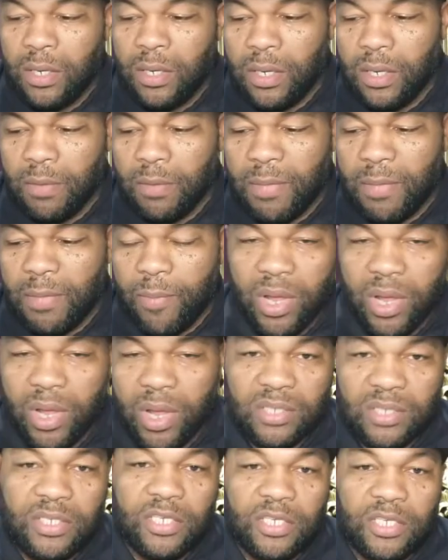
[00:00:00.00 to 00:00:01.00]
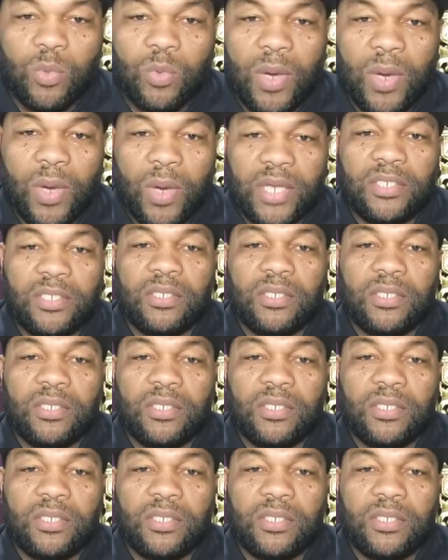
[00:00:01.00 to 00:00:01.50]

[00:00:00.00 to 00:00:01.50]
my brother's situation.